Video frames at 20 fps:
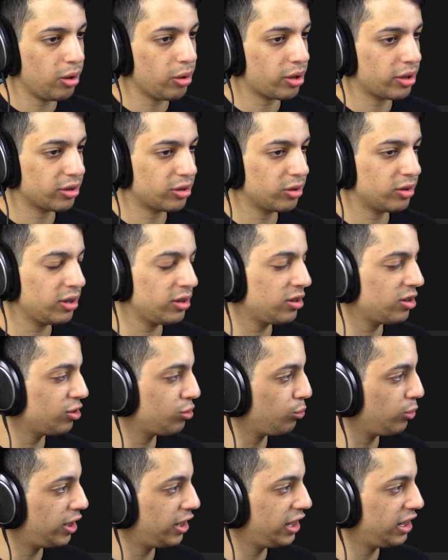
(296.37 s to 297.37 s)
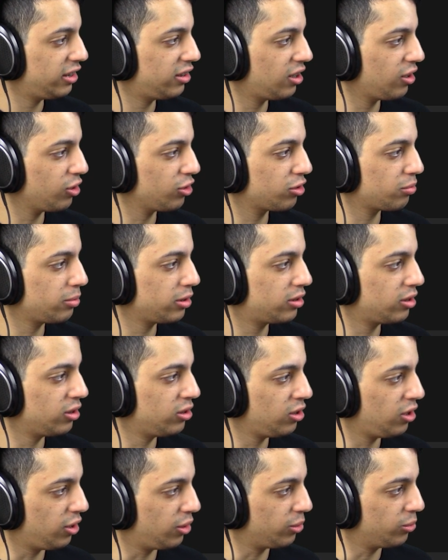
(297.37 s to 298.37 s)
Okay, so this is what he tells me to
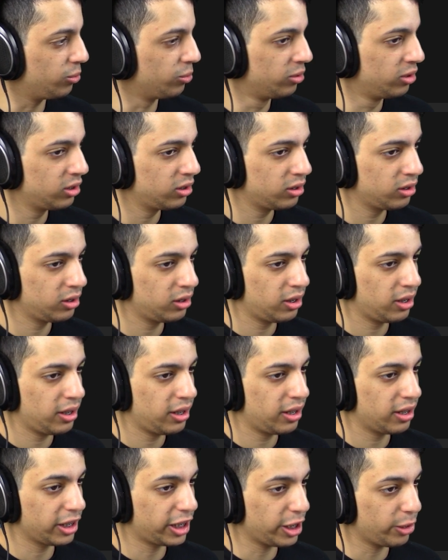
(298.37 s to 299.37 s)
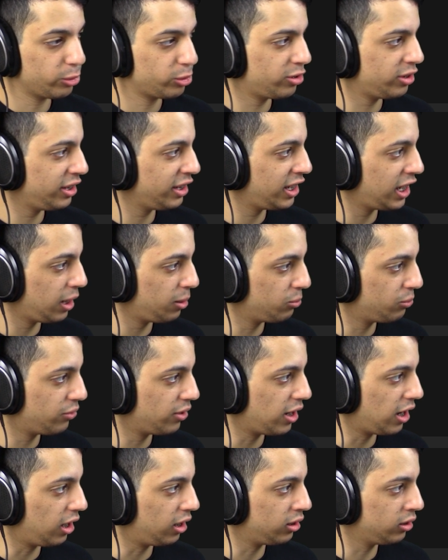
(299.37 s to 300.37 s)
do. Go to the game
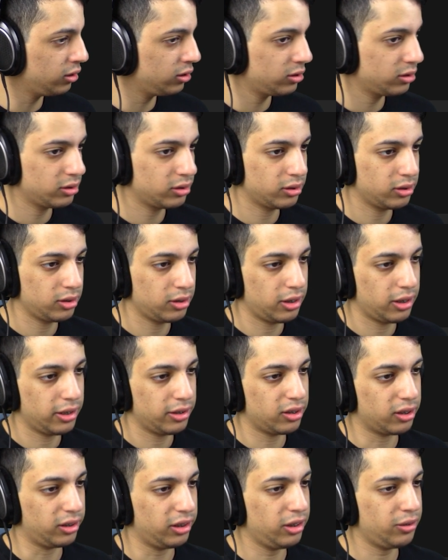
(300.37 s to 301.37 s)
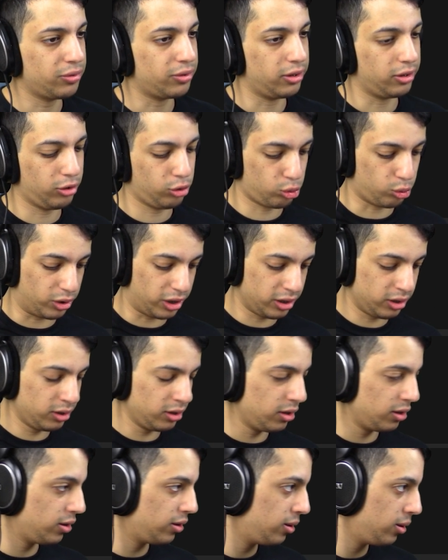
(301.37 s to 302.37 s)
file, delete first
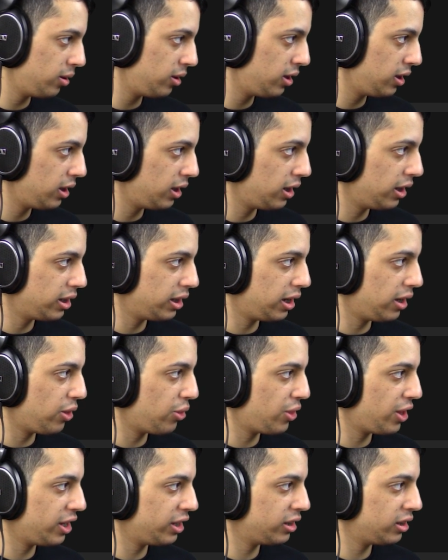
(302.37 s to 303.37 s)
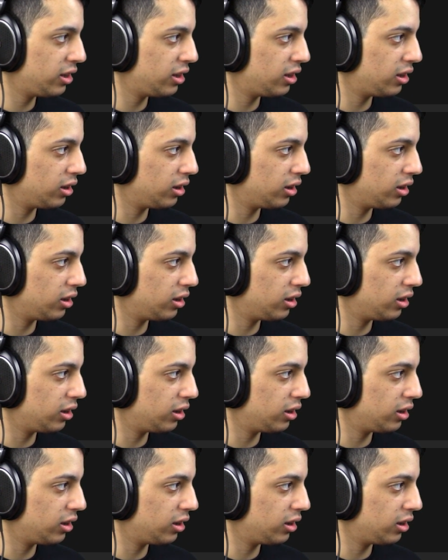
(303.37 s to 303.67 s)
run, and then